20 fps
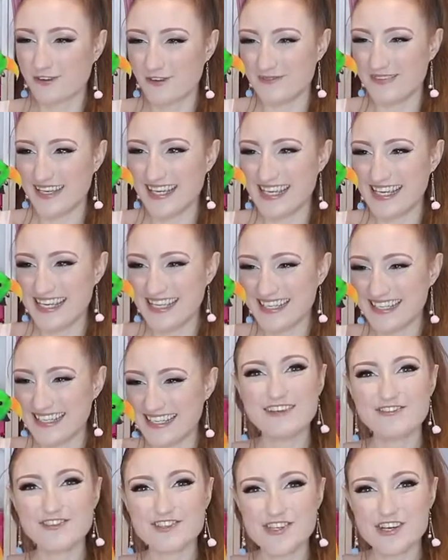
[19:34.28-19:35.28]
for me.
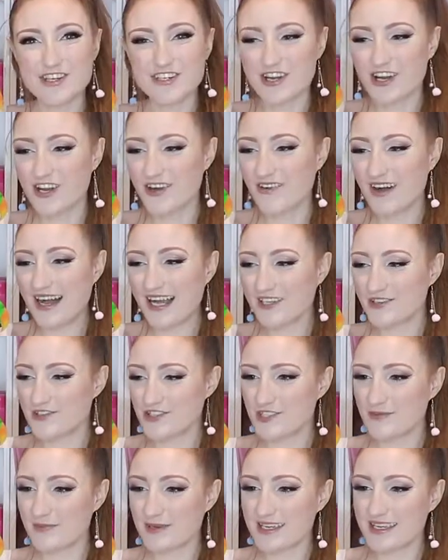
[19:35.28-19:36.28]
If you don't know, I
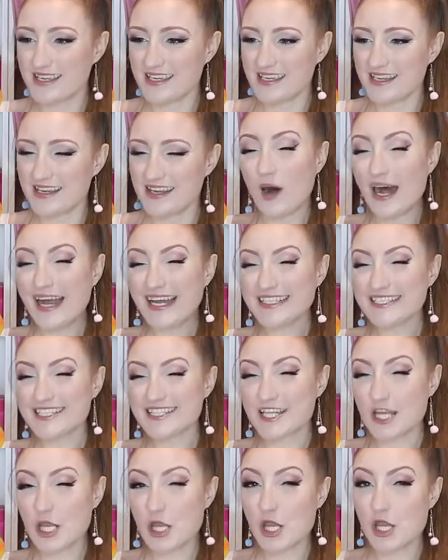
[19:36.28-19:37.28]
used to be quite
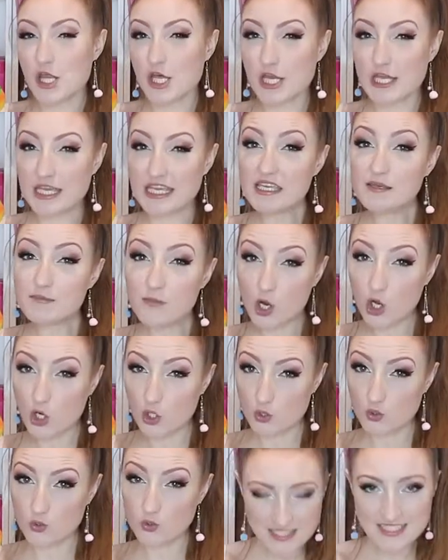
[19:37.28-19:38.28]
the
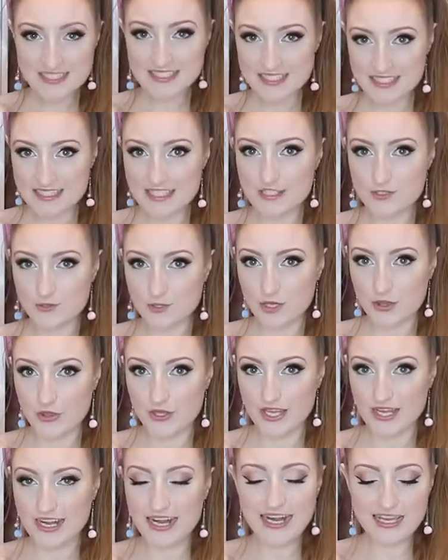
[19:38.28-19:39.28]
emo. This is the sort of
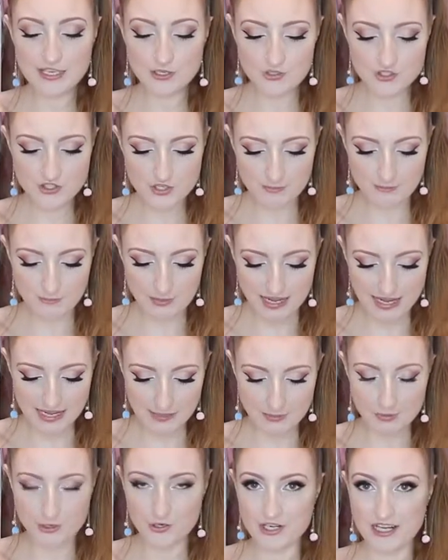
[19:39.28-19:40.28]
thing I used to
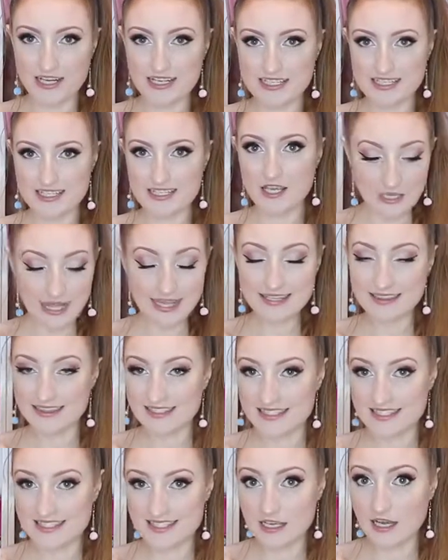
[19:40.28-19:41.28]
buy products like
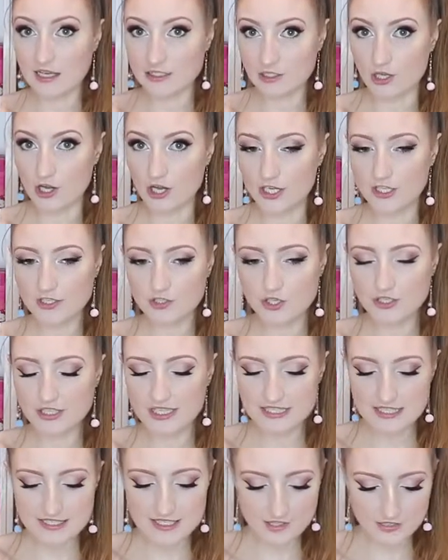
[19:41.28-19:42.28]
this a lot, not
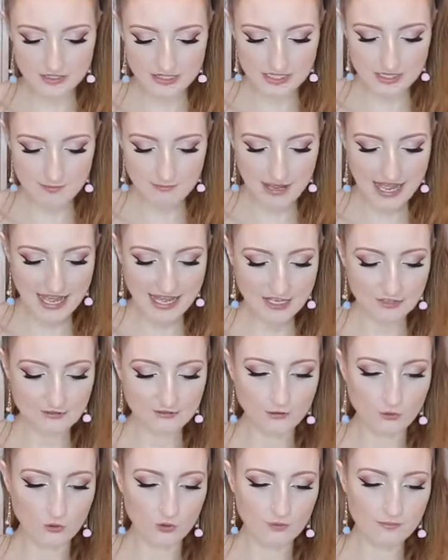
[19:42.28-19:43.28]
necessarily in bag
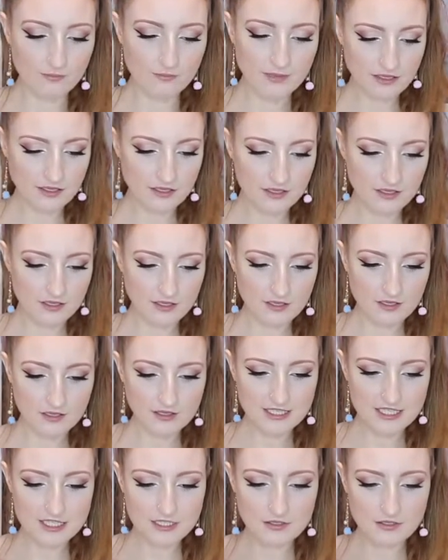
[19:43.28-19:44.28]
form.
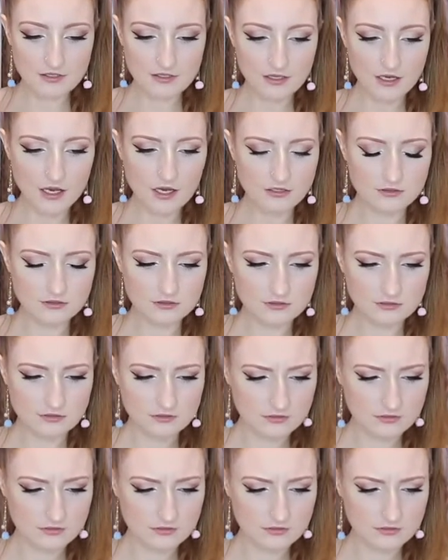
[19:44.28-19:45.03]
This, oh,